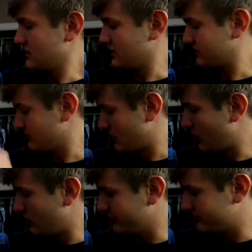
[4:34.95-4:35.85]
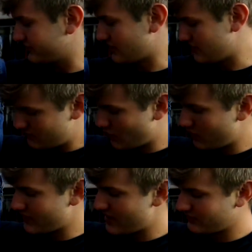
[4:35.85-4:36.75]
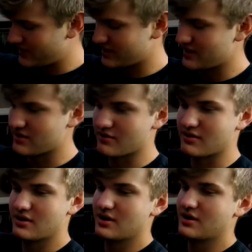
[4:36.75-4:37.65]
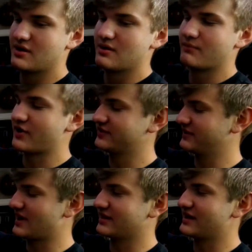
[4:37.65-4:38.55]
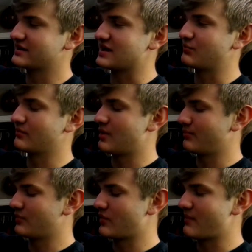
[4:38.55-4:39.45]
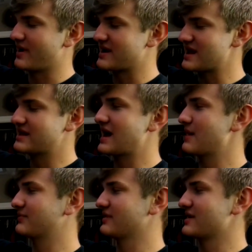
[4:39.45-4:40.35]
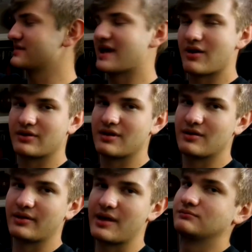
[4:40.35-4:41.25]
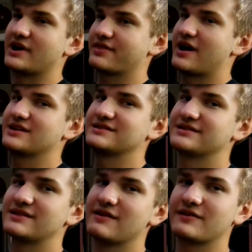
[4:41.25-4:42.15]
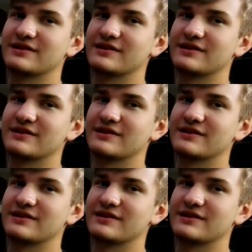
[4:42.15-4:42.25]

Get some holes and stuff. More around, like, in your Personally, I like to keep them on, around my kneecaps and like down here and like my thighs and stuff